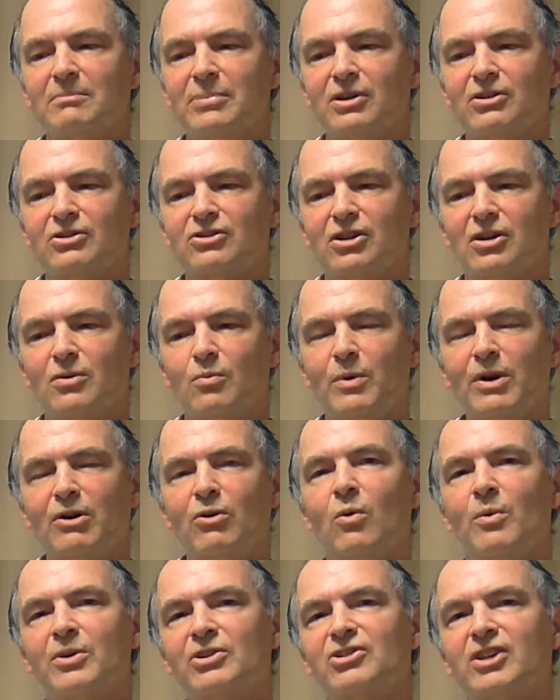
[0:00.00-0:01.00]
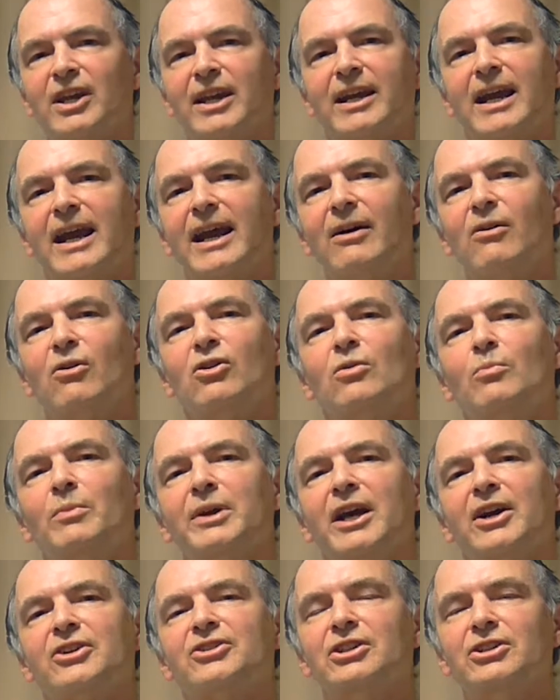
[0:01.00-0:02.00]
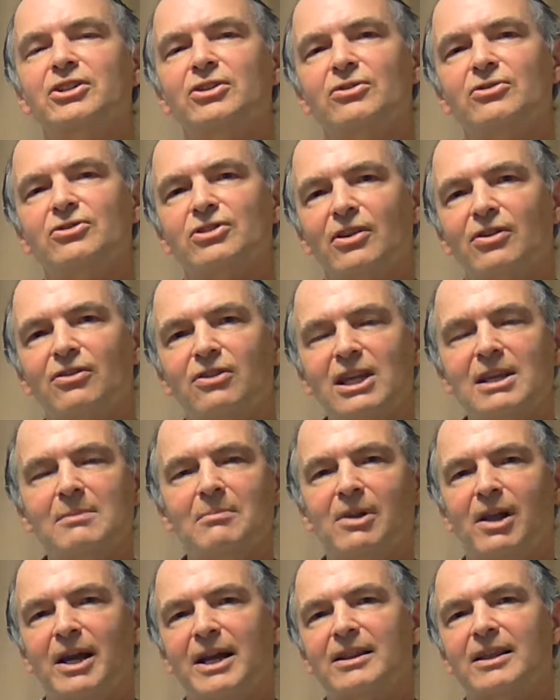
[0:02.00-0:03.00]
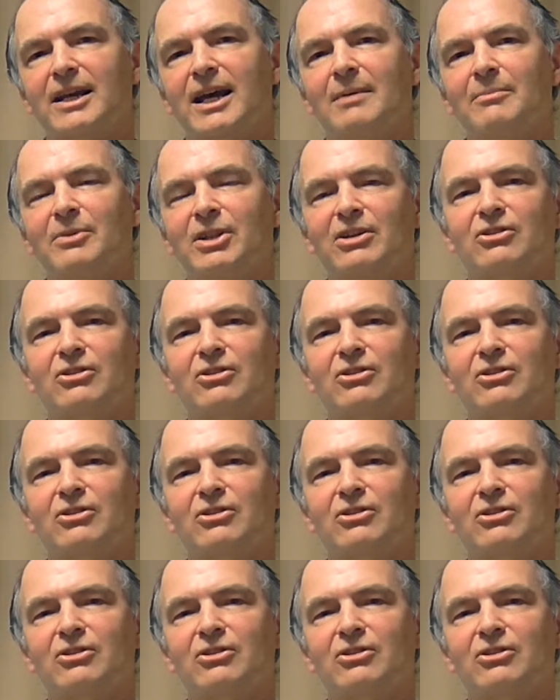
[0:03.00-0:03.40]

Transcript: But we're always saying, how can we actually use a theme like that,